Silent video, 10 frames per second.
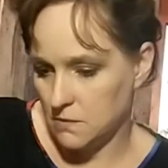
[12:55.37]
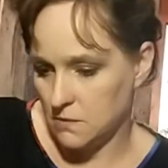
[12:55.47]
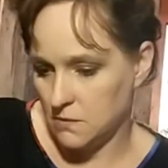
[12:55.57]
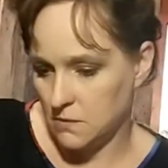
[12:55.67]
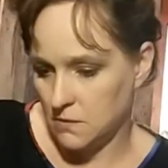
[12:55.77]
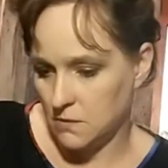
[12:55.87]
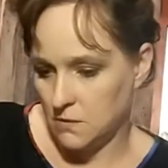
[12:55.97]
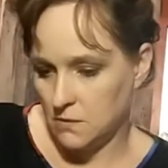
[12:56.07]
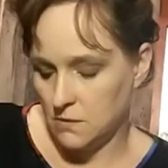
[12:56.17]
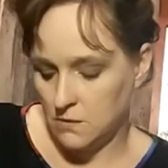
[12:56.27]

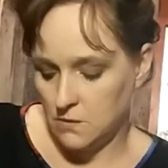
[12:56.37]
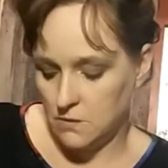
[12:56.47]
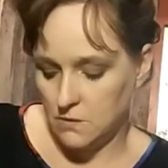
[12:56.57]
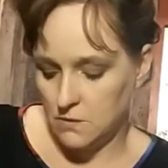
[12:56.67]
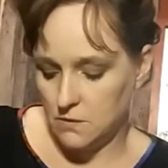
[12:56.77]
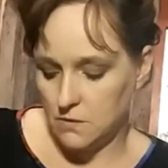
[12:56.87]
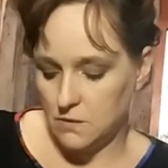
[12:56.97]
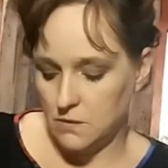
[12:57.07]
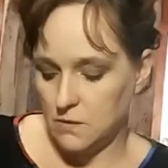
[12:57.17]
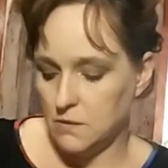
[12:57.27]

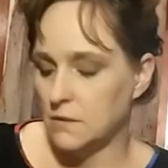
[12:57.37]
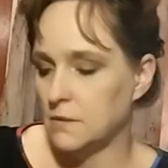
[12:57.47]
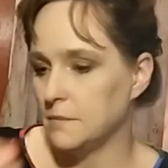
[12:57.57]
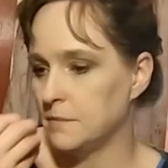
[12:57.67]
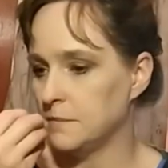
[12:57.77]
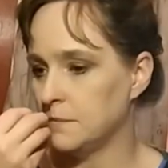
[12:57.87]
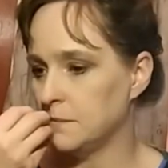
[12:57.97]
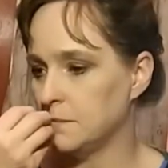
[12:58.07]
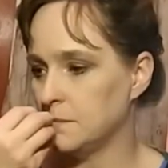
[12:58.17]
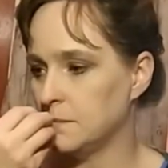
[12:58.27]

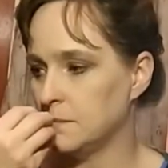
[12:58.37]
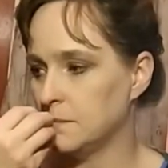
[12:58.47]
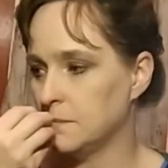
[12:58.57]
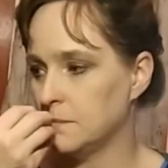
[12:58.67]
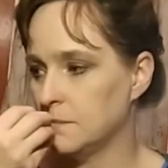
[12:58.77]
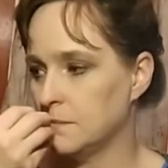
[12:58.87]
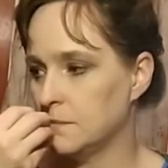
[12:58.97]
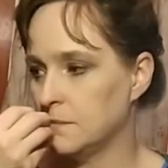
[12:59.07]
(silence)